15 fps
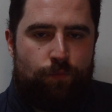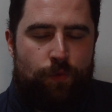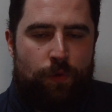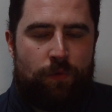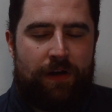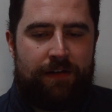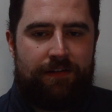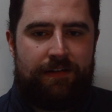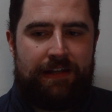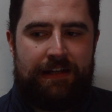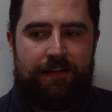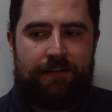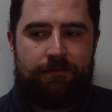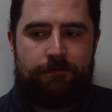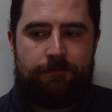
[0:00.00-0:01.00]
we want to
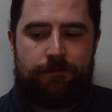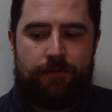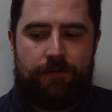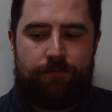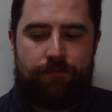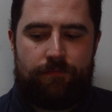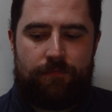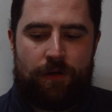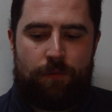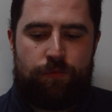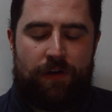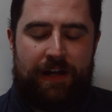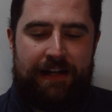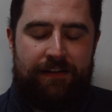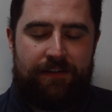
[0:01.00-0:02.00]
think of our
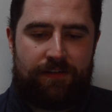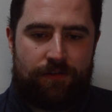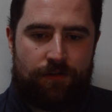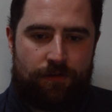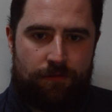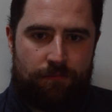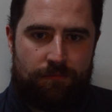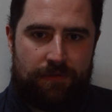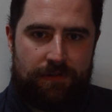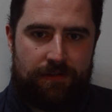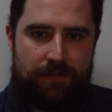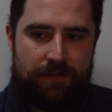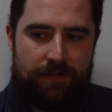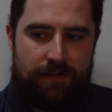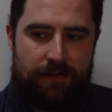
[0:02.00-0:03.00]
brainstorm,
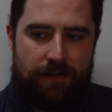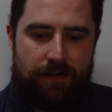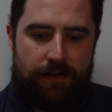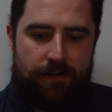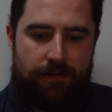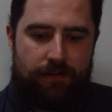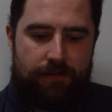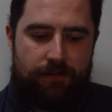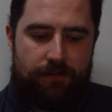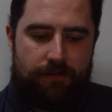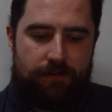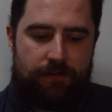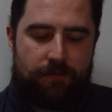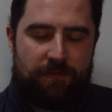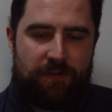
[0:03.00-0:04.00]

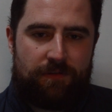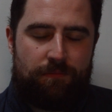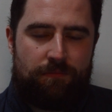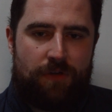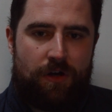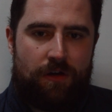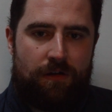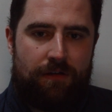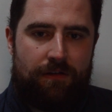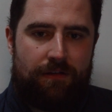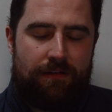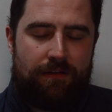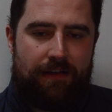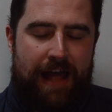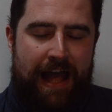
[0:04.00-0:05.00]
some
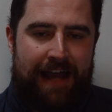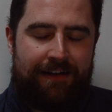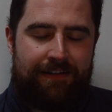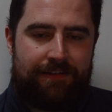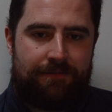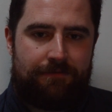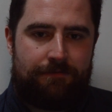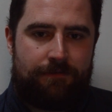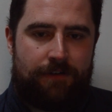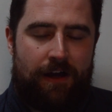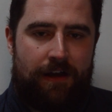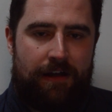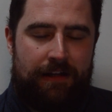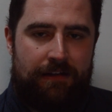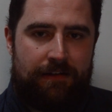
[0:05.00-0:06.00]
small acts of
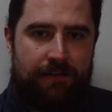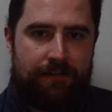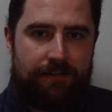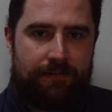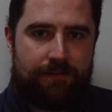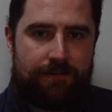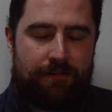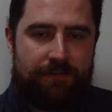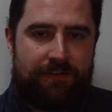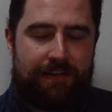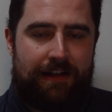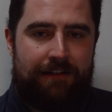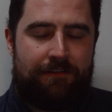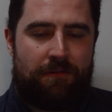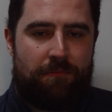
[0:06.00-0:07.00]
kindness, of
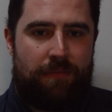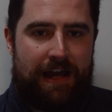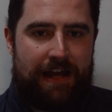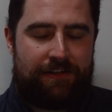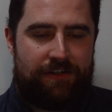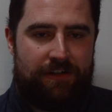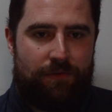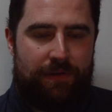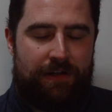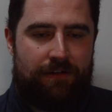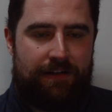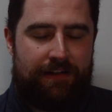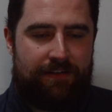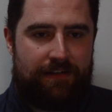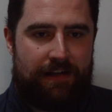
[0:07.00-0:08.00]
self-compassion that we
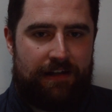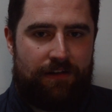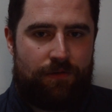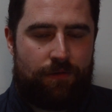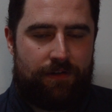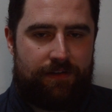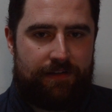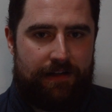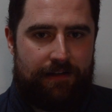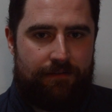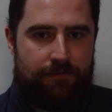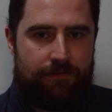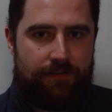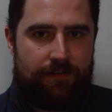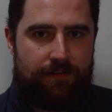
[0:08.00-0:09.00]
could extend to
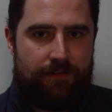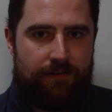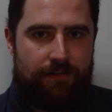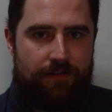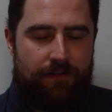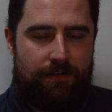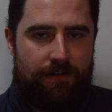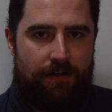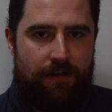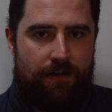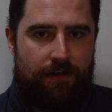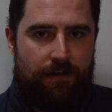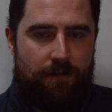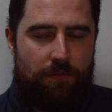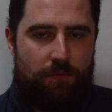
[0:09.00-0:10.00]
ourselves.
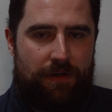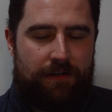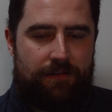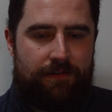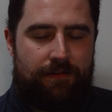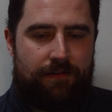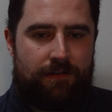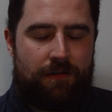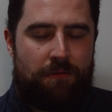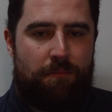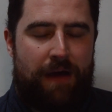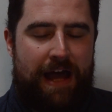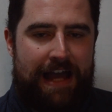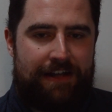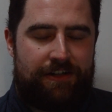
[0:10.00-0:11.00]
Because
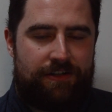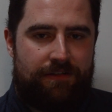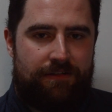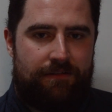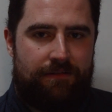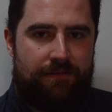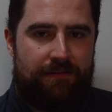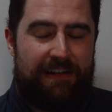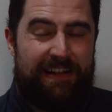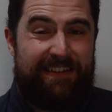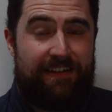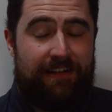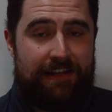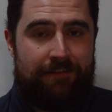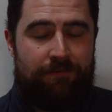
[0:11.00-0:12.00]
compassion is
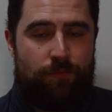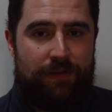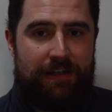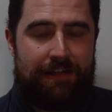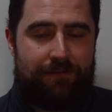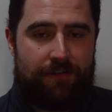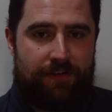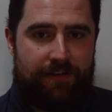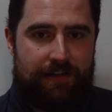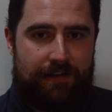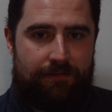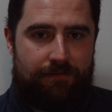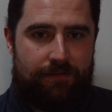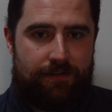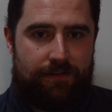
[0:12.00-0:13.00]
the gift we give
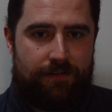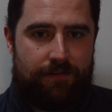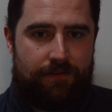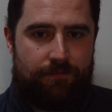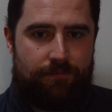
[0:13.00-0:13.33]
ourselves.